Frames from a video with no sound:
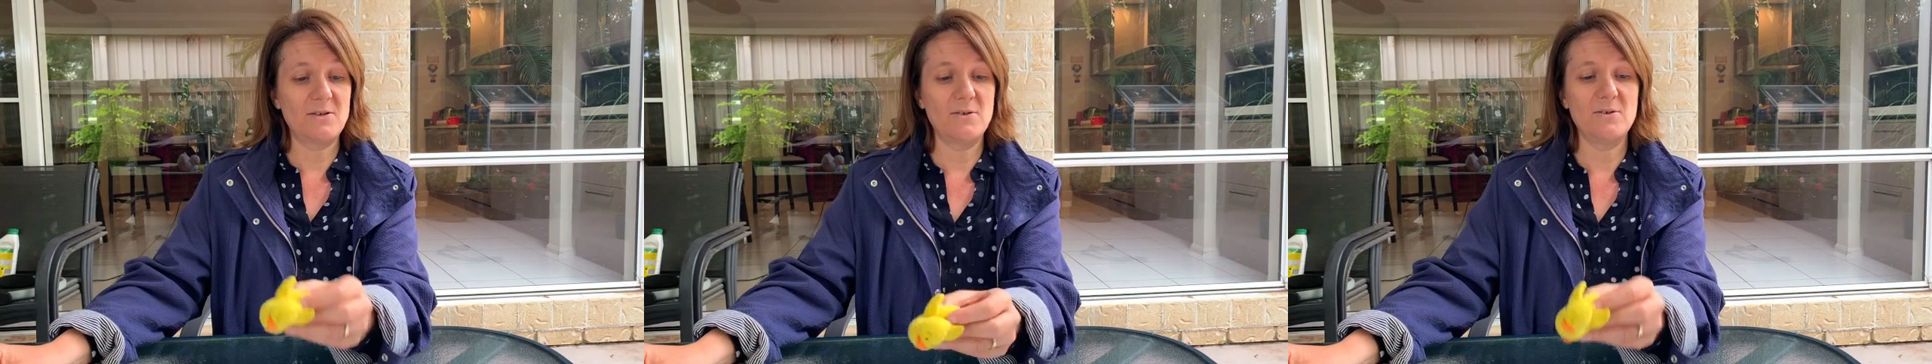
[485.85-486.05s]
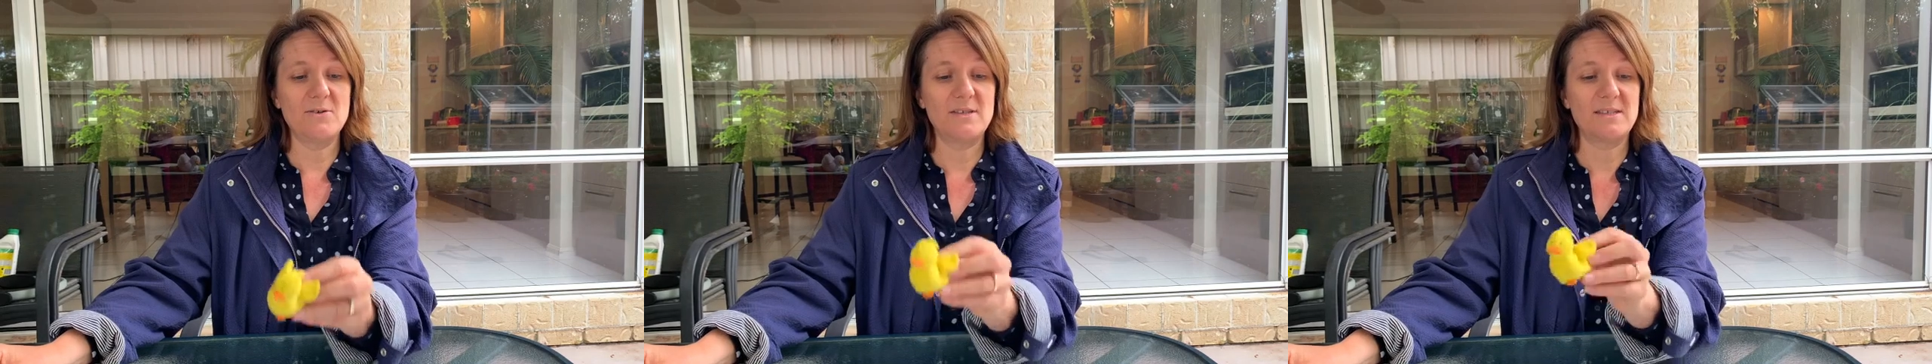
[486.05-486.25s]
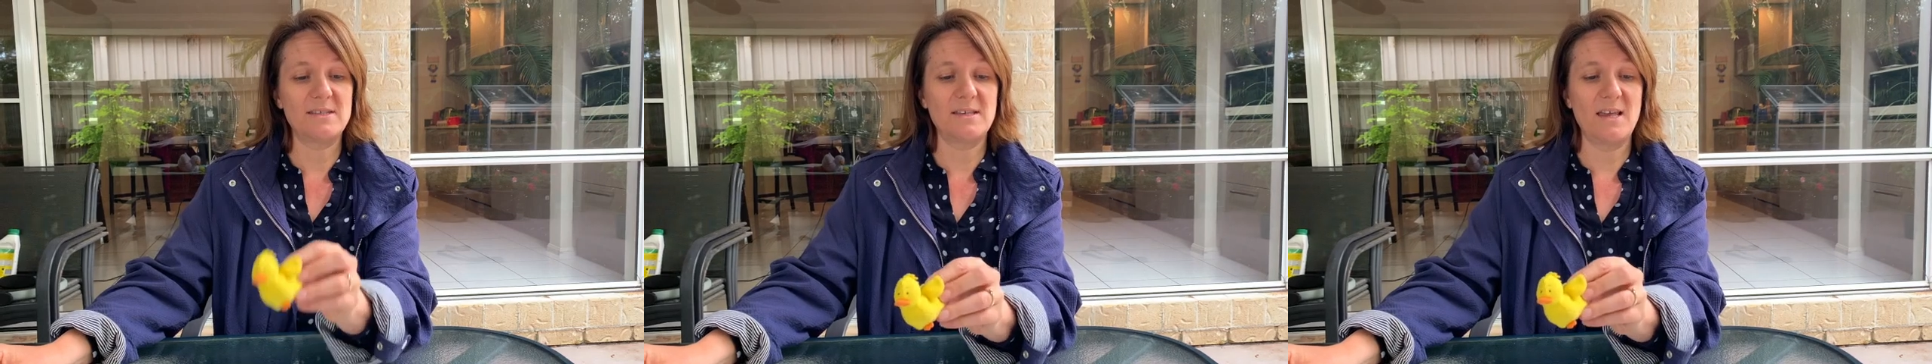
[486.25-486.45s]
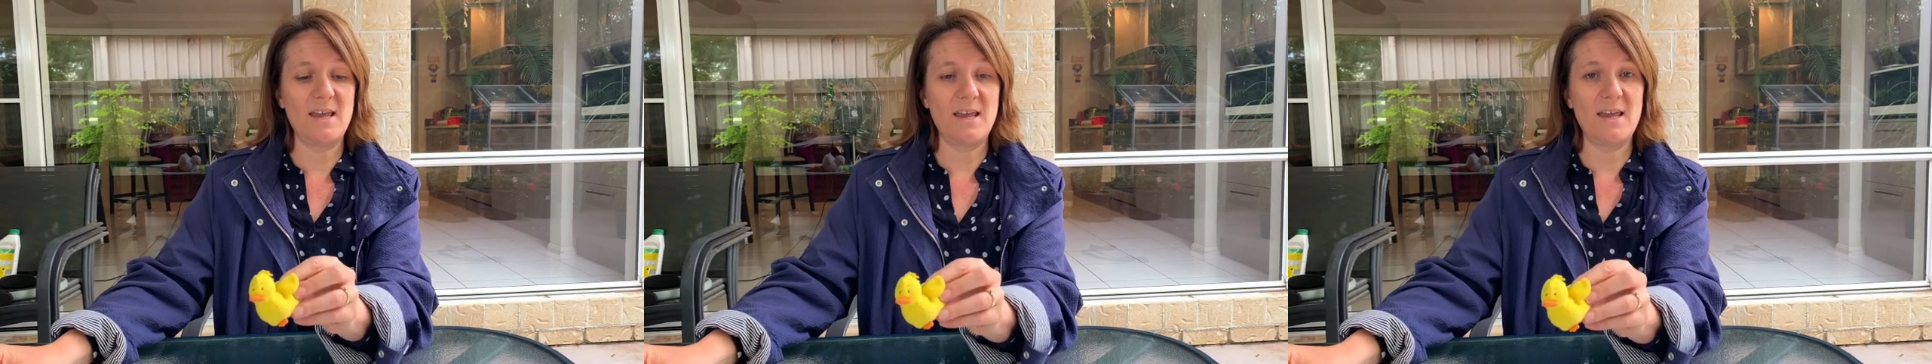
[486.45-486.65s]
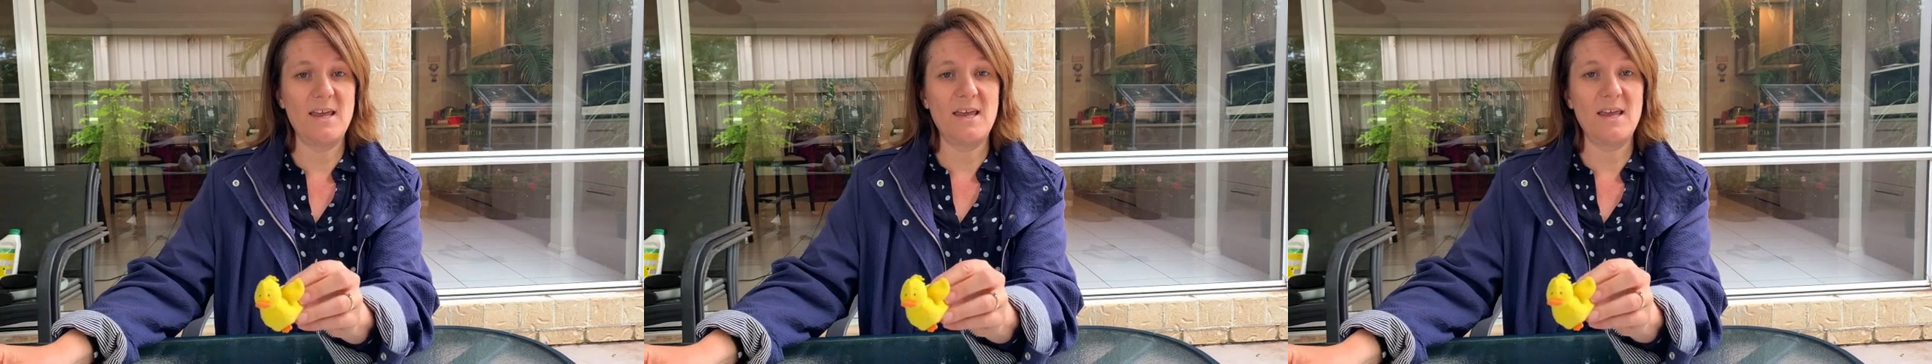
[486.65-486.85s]
could
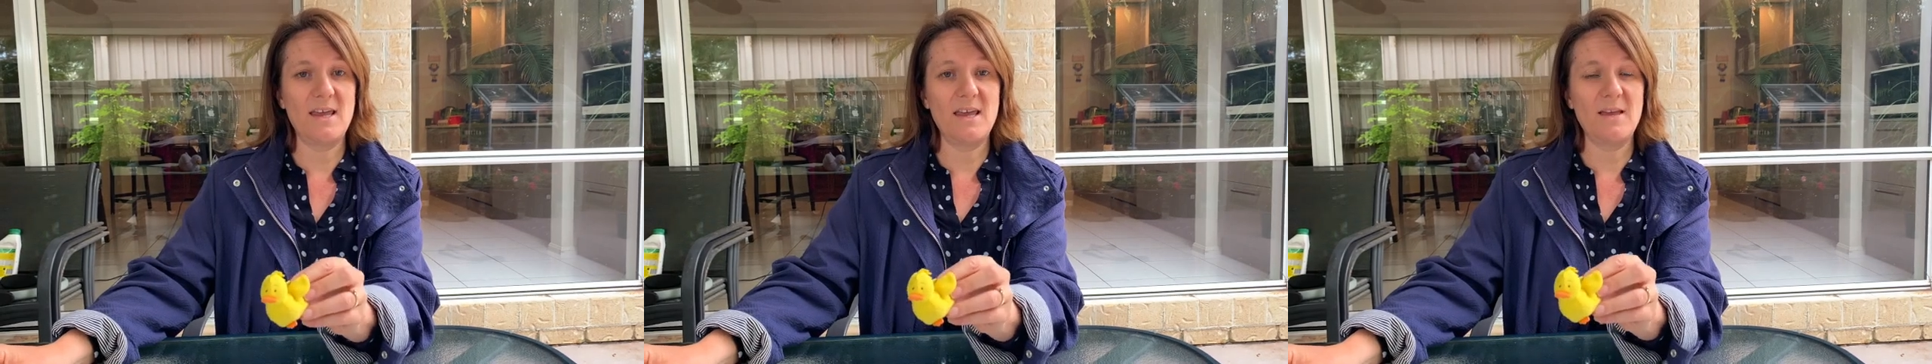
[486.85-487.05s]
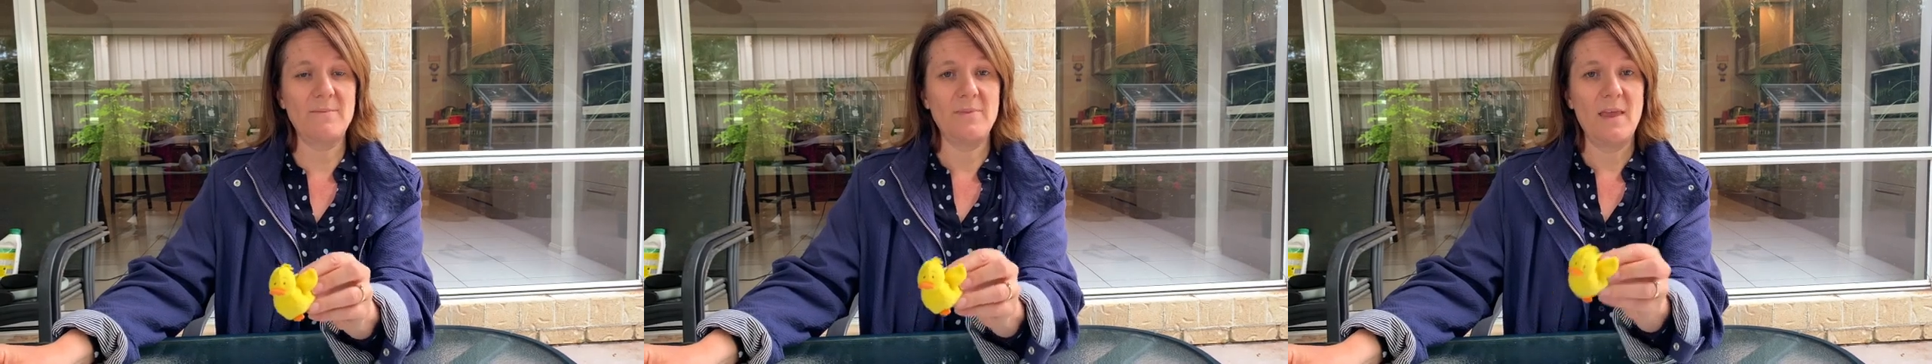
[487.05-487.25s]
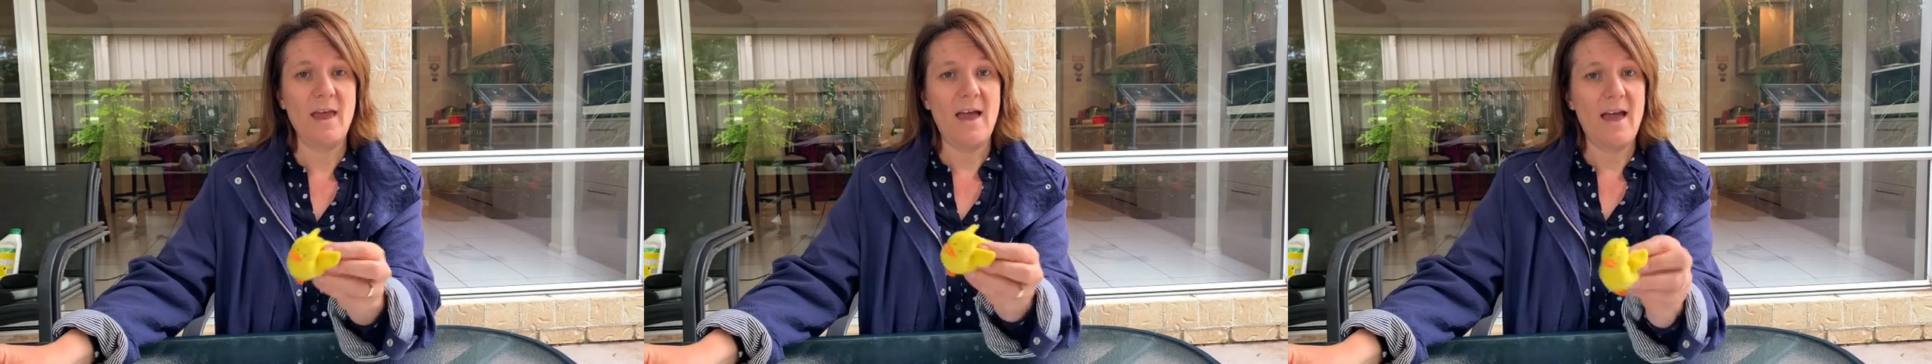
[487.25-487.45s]
see.